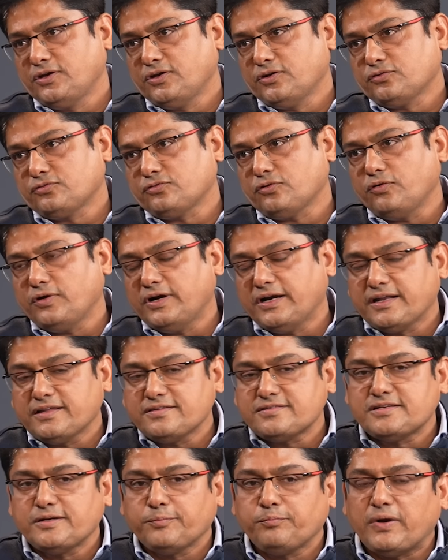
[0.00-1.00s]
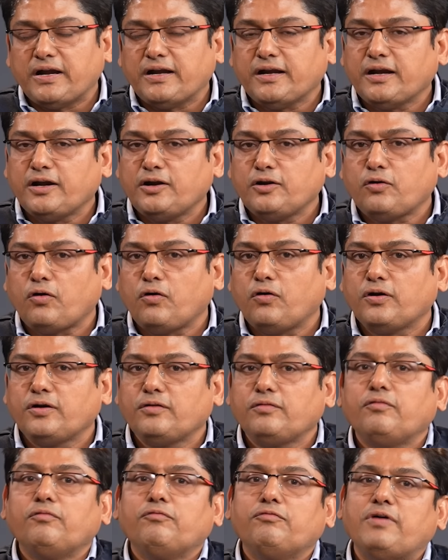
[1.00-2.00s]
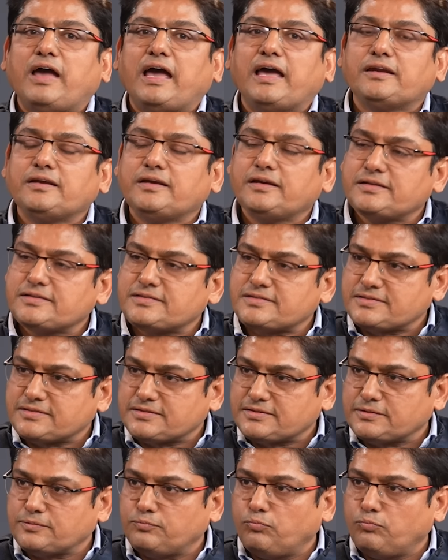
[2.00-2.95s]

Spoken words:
So it is dependent on various